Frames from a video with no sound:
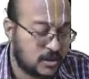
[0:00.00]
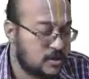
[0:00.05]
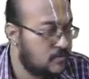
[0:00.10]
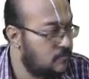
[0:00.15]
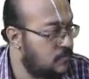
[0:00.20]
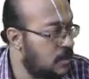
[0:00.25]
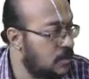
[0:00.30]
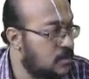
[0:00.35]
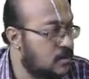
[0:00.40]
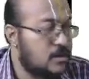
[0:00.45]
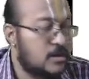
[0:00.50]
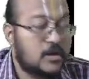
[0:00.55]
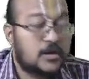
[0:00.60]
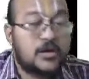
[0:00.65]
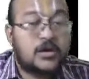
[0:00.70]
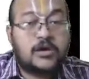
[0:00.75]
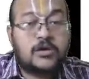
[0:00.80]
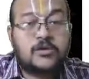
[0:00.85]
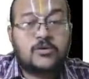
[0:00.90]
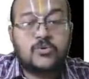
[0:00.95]

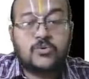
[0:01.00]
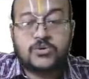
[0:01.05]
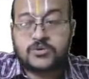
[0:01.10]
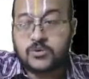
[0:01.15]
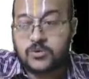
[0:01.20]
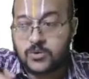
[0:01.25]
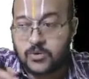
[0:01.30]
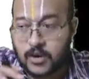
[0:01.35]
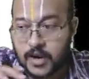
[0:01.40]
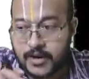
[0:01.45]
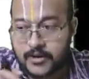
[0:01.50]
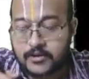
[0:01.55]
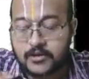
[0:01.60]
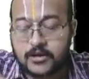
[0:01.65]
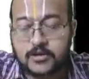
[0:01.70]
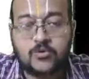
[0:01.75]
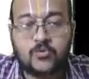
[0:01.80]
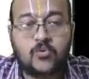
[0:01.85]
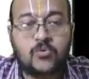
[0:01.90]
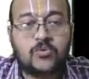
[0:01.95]
But you should write the
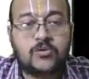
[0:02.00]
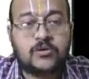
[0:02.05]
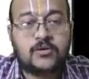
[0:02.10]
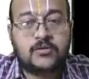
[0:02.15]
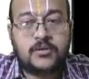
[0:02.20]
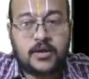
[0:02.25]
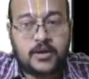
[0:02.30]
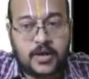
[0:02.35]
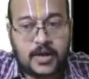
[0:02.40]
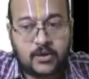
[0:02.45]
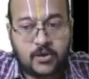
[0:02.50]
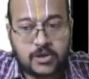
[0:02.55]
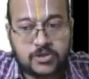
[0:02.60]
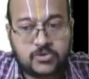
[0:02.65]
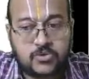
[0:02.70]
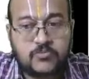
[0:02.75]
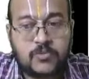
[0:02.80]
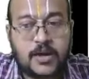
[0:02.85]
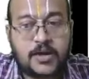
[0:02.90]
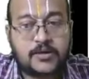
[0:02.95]
note that I have
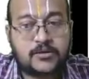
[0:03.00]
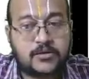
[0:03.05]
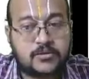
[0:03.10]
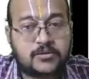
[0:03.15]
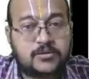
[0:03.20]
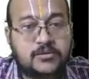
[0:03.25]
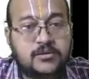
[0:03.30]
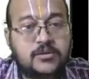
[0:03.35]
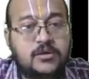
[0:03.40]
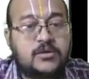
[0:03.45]
assumed like this.